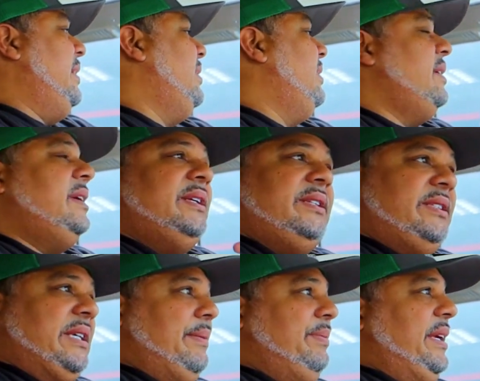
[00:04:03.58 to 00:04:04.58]
litter.
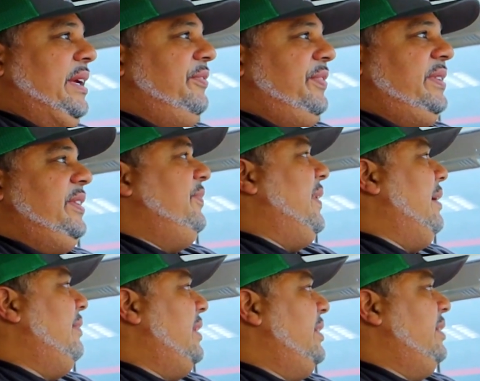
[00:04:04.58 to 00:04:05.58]
Same thing,
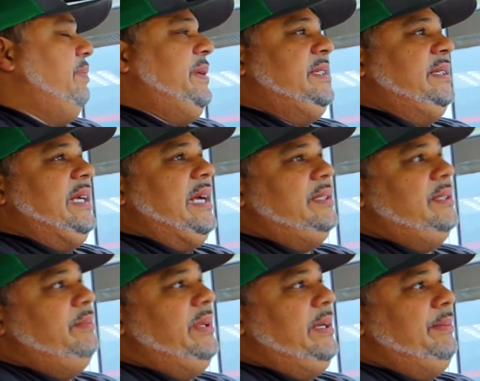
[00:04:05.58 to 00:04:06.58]
$5,500 plus $1,000
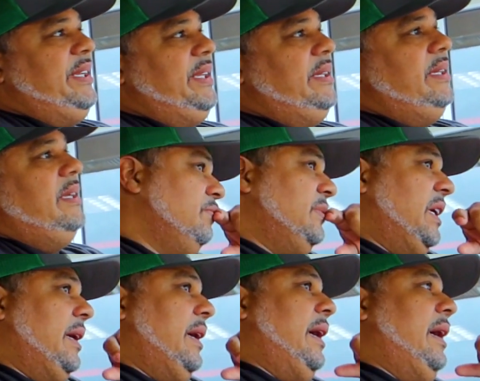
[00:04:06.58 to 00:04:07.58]
to bring him in.
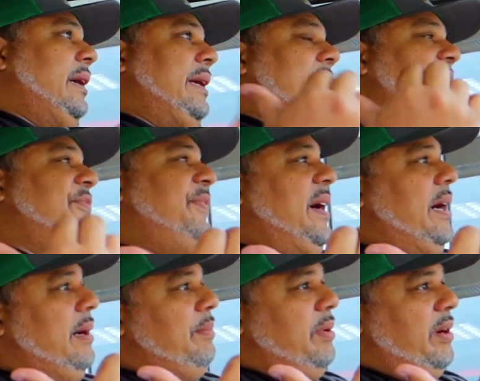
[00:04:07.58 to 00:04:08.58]
I got
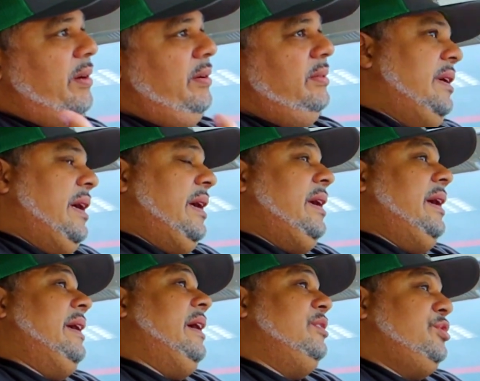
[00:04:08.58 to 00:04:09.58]
Fireball.
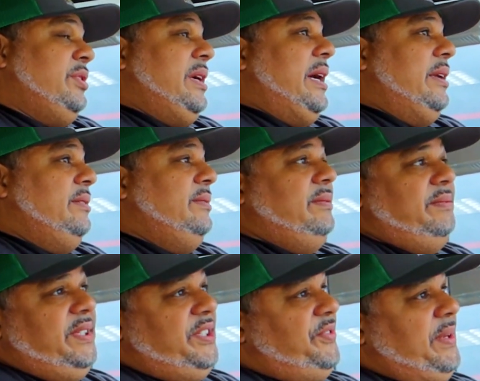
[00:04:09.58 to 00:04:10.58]
I also got
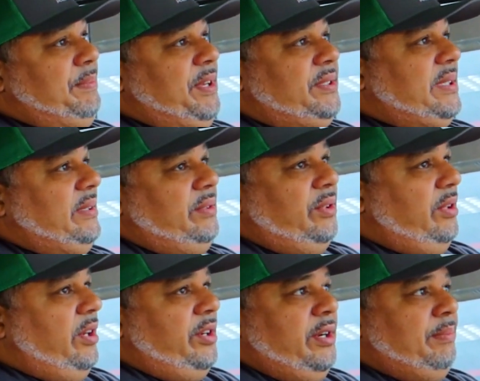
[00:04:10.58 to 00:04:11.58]
these females that no
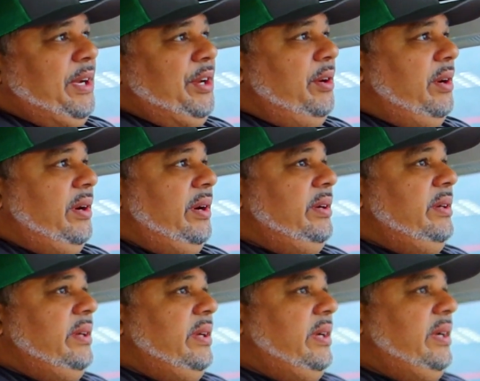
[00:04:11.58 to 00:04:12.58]
longer in my yard,
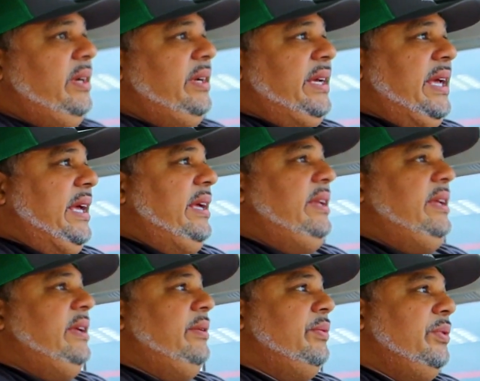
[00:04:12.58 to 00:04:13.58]

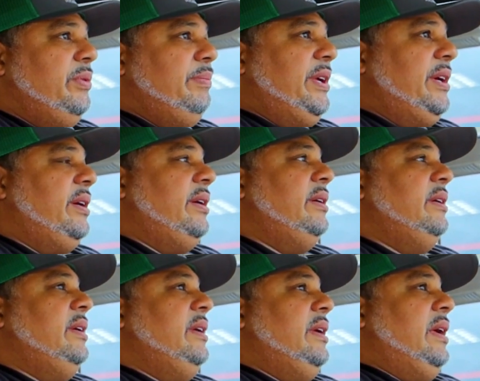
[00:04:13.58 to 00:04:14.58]
Caney and Rubia.
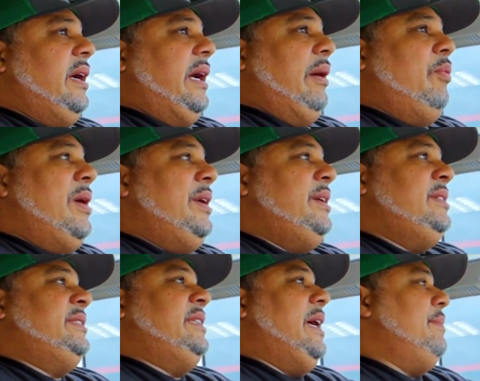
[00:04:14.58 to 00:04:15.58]
I wanted to
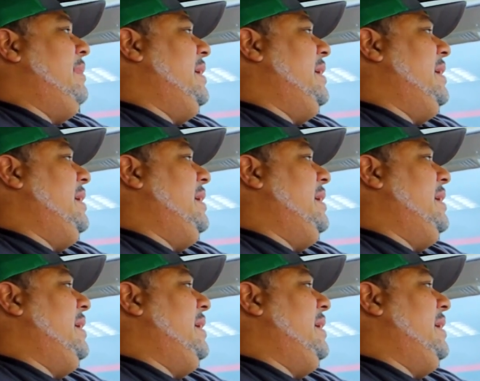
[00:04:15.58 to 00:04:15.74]
stack